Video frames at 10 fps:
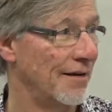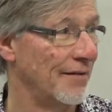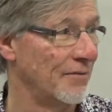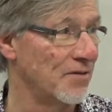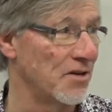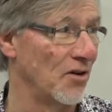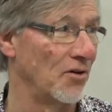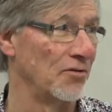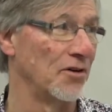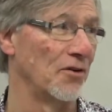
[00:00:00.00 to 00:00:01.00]
So,
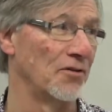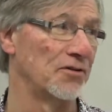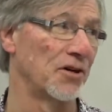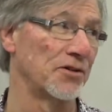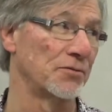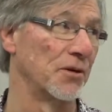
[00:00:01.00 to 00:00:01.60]
you know, the church mm-hmm.